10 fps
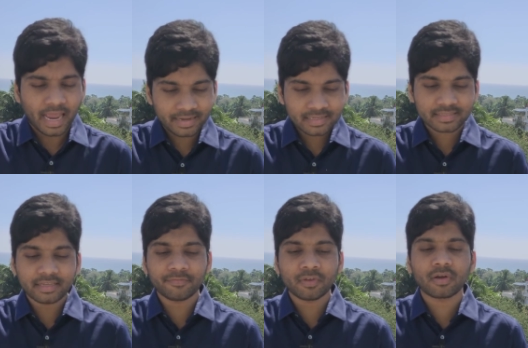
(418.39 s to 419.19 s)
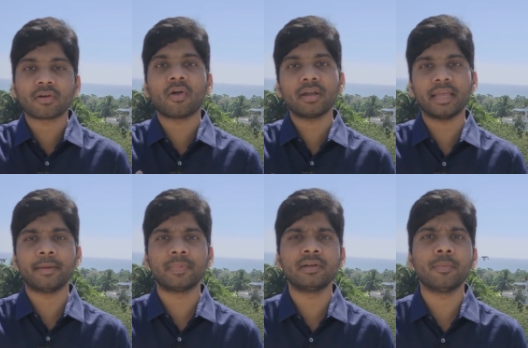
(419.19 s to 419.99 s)
At least if you are not
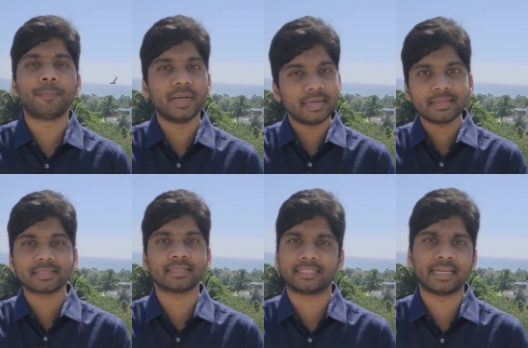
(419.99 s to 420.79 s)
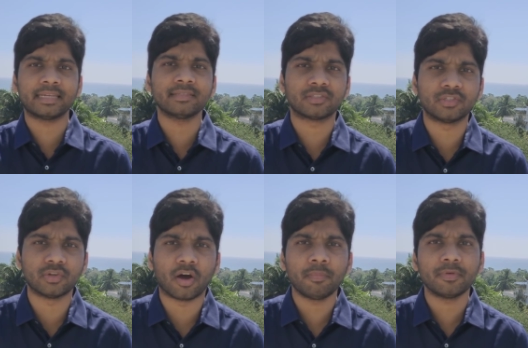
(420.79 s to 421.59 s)
able to build this Jenkins
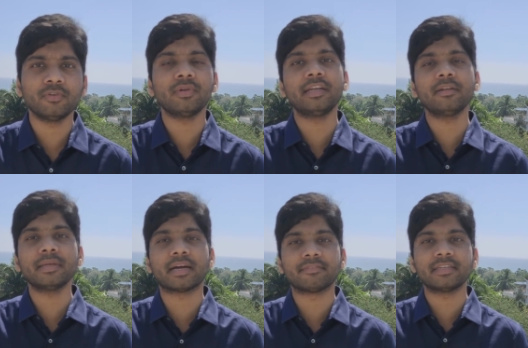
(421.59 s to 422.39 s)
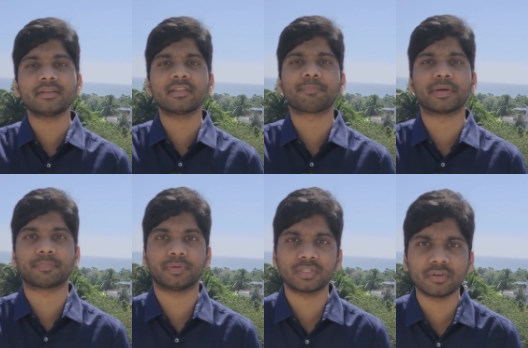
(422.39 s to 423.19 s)
job, you need to be aware on the
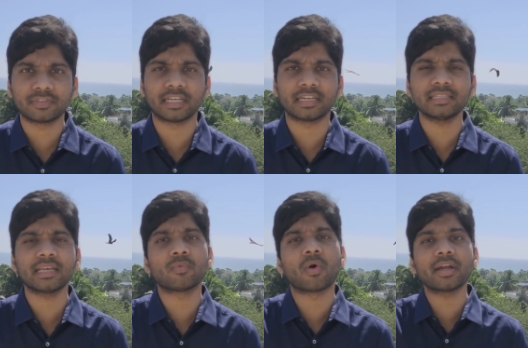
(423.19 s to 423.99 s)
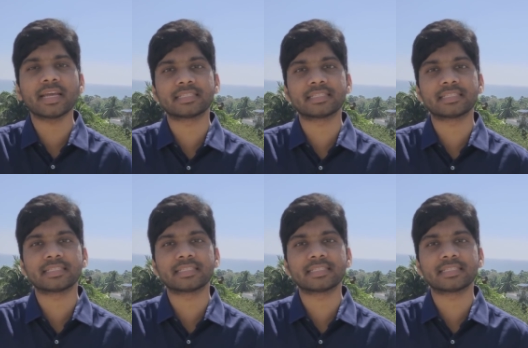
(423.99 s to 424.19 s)
purpose of Jenkins and what